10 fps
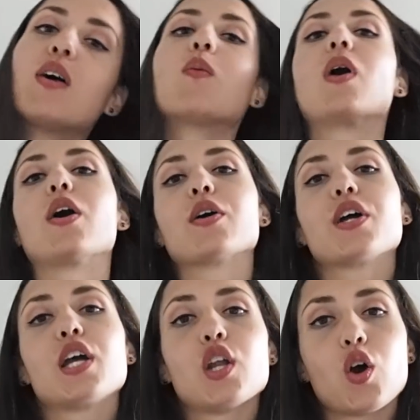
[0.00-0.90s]
Well,
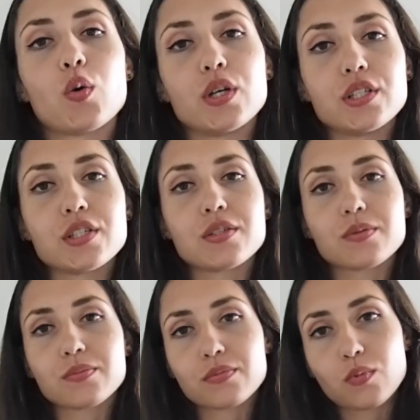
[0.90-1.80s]
it always
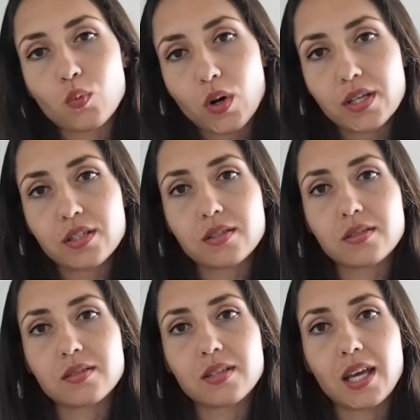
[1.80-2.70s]

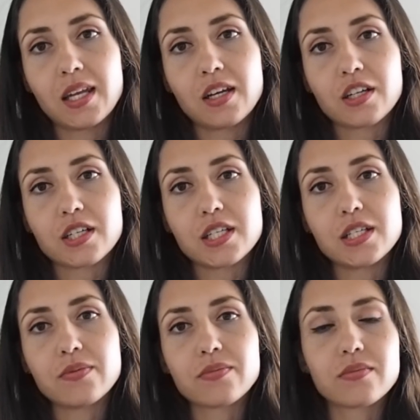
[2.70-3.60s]
was
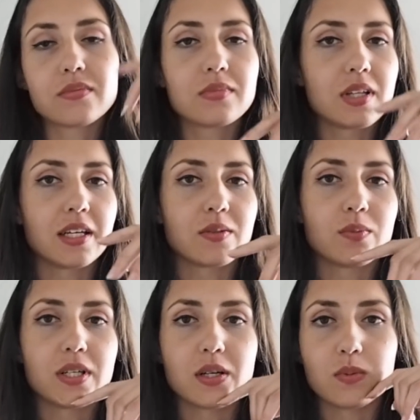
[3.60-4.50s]
NERD, like
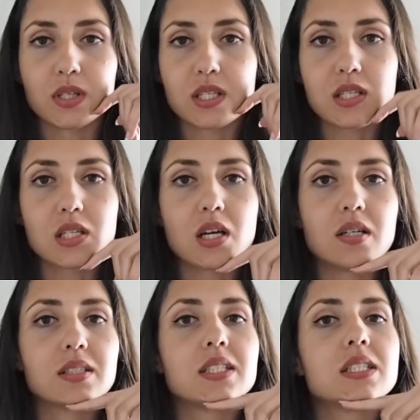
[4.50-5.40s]
when I was
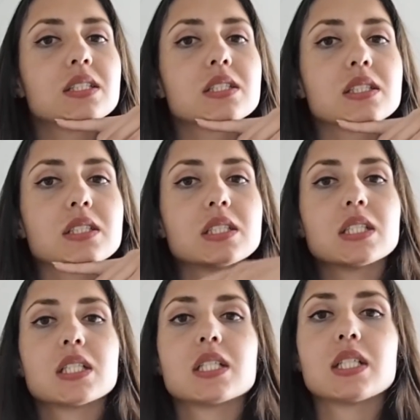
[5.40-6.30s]
younger.
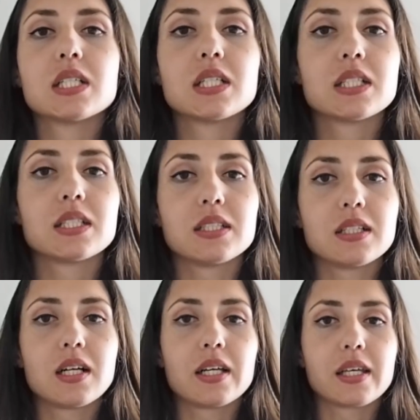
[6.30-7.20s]

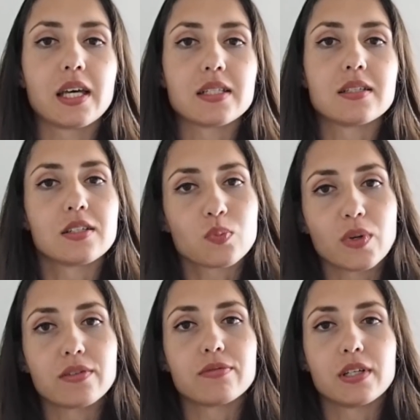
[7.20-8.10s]
I guess that's
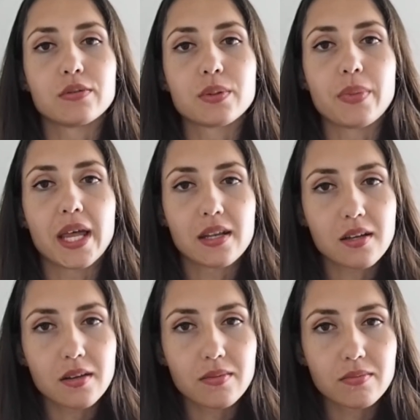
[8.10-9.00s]
my favorite band.